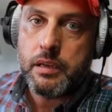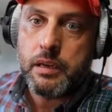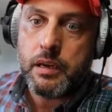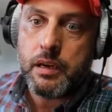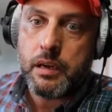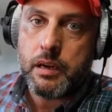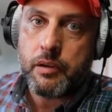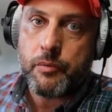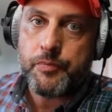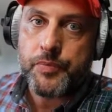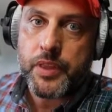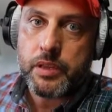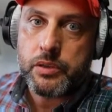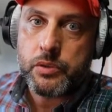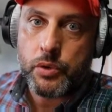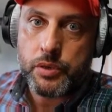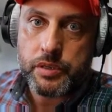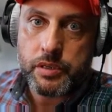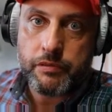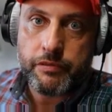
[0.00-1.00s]
to
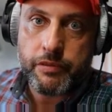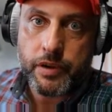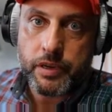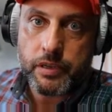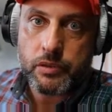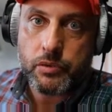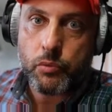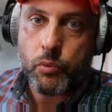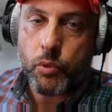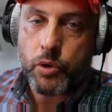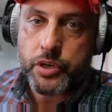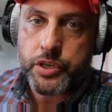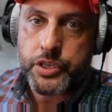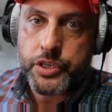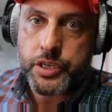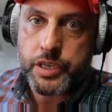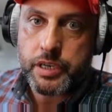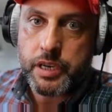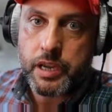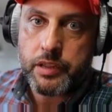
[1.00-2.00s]
a different
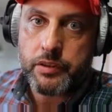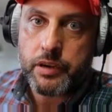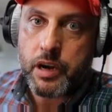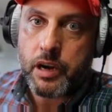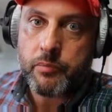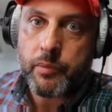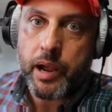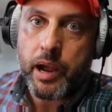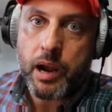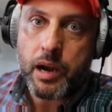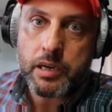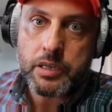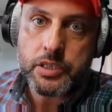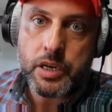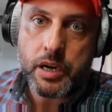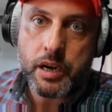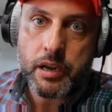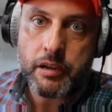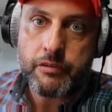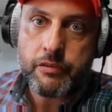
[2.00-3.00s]
worksheet, either on my hard
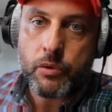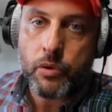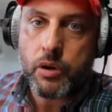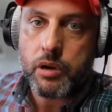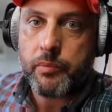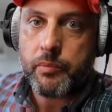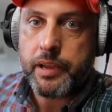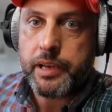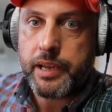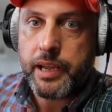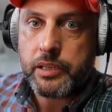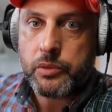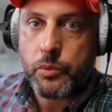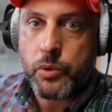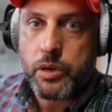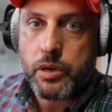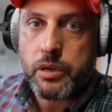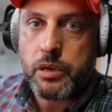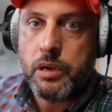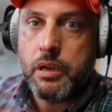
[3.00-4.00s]
drive or in my
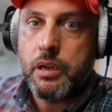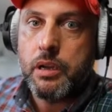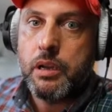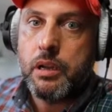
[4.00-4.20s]
network.